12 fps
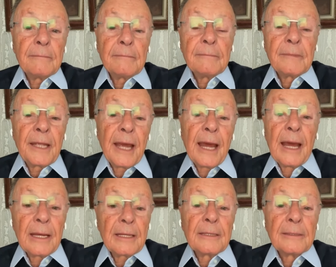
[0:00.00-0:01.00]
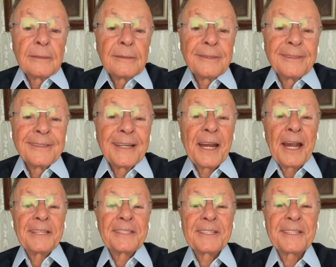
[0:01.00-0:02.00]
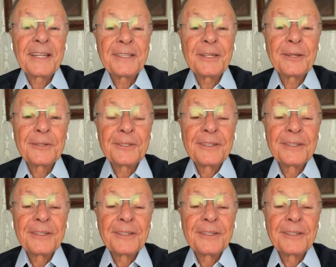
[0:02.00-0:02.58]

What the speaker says: Whoever wants it, thank God.